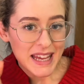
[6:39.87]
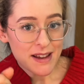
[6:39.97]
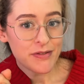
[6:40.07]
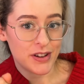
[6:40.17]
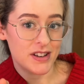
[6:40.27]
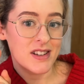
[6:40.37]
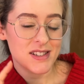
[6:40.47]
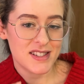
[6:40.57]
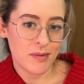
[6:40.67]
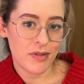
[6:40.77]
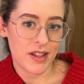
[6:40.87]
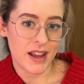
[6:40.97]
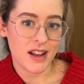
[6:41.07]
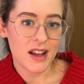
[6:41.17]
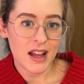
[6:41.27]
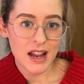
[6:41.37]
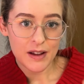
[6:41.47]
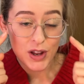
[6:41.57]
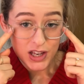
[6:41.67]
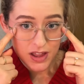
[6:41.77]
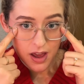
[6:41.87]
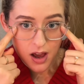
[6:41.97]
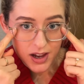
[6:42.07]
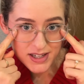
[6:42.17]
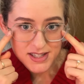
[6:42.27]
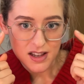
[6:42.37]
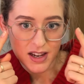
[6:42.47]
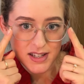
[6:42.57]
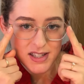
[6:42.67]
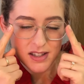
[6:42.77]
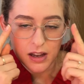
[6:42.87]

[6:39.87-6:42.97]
Even something like their eyesight.